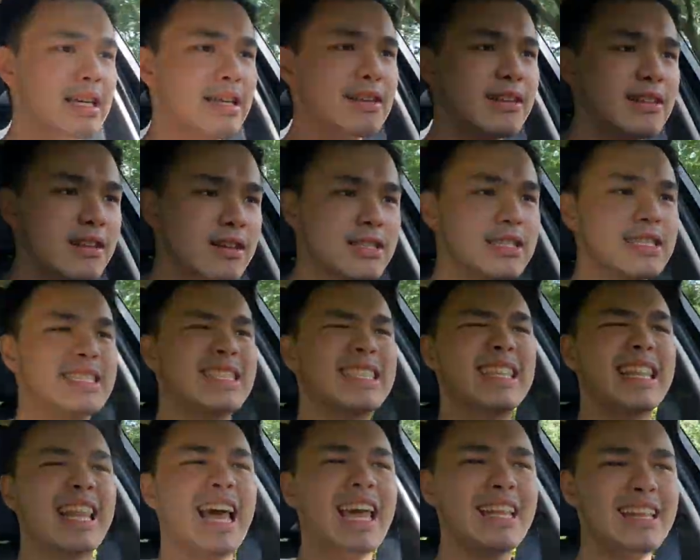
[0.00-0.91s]
it does
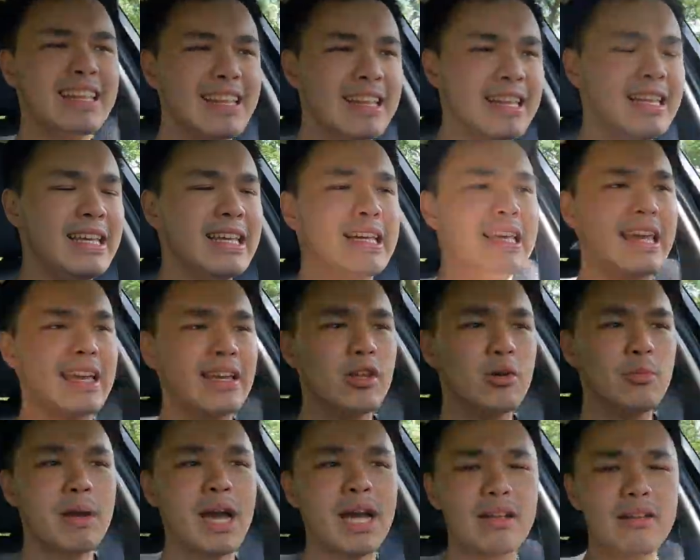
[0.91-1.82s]
slightly
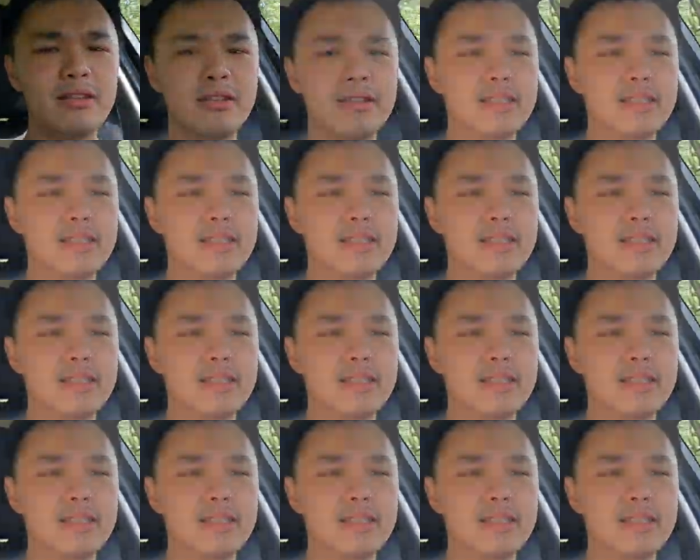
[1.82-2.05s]
kick you back to